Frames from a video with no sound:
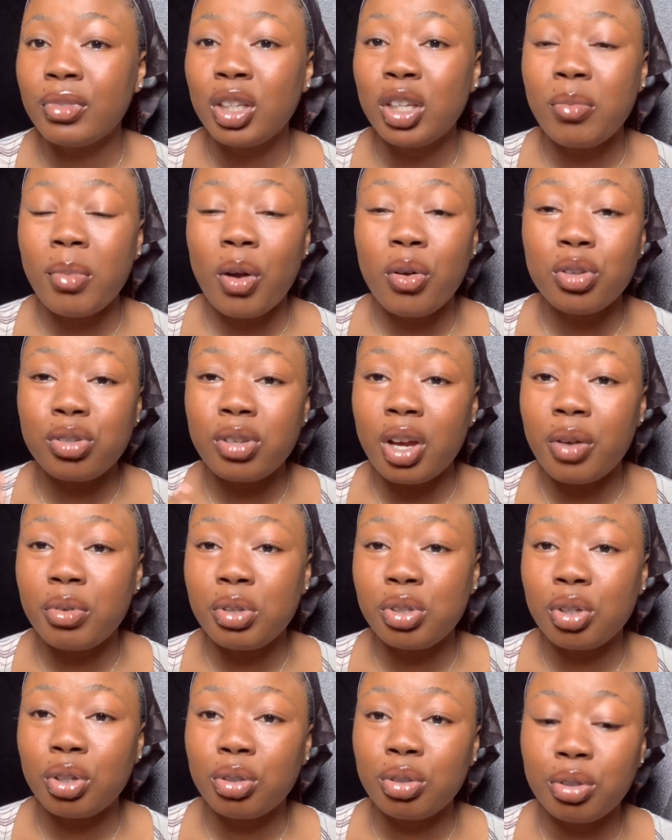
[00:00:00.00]
You might want to
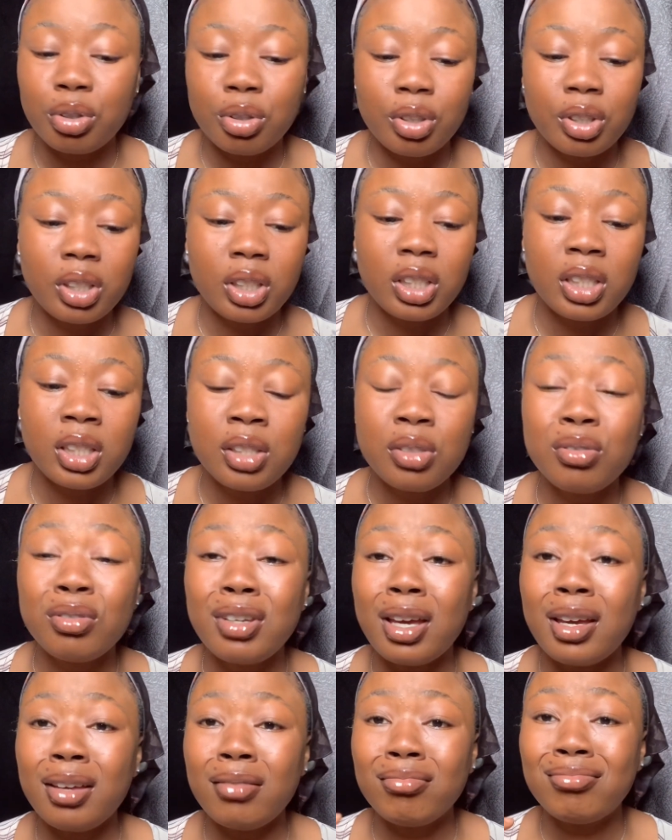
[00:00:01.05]
arrange your clothes on it. You
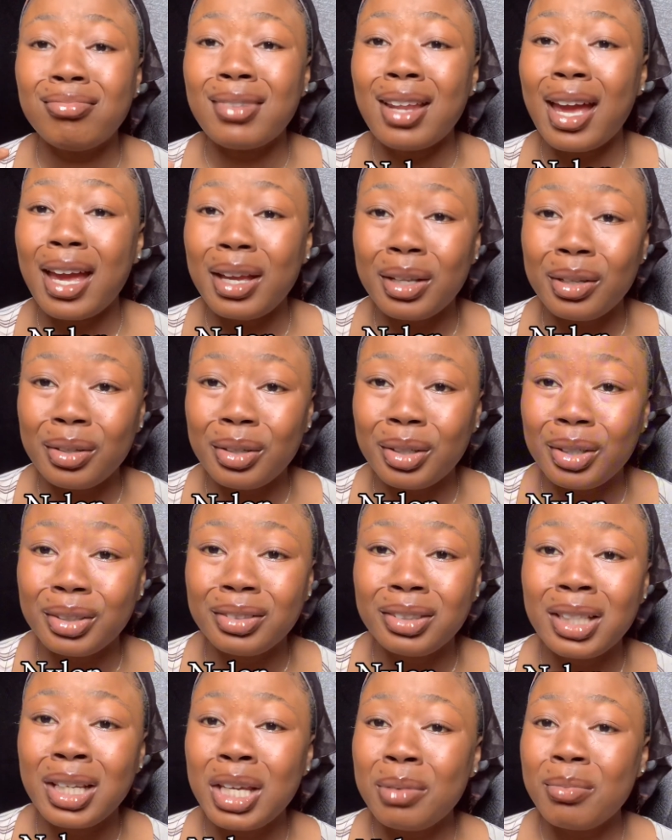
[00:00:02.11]
get
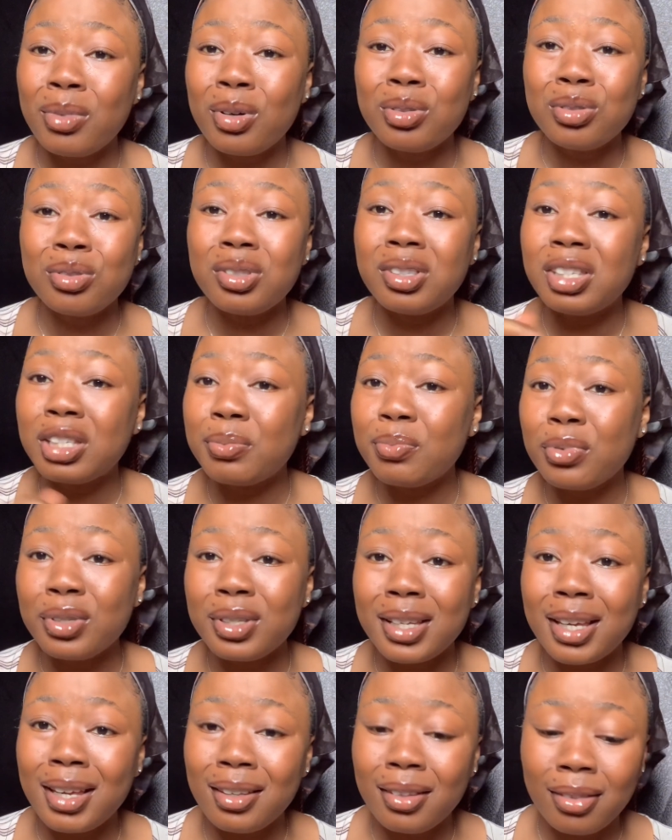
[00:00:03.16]
nylon. You want to
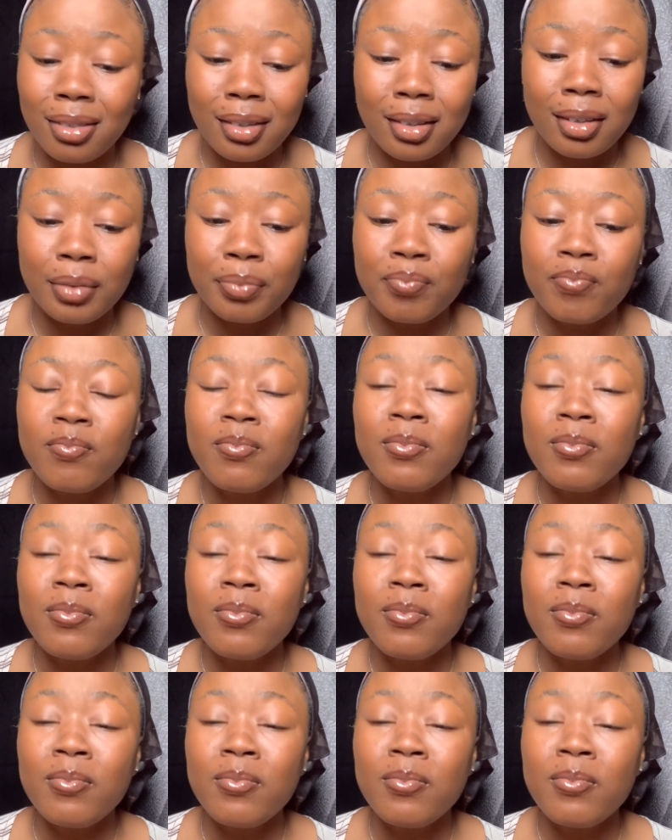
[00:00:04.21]
dispose anything.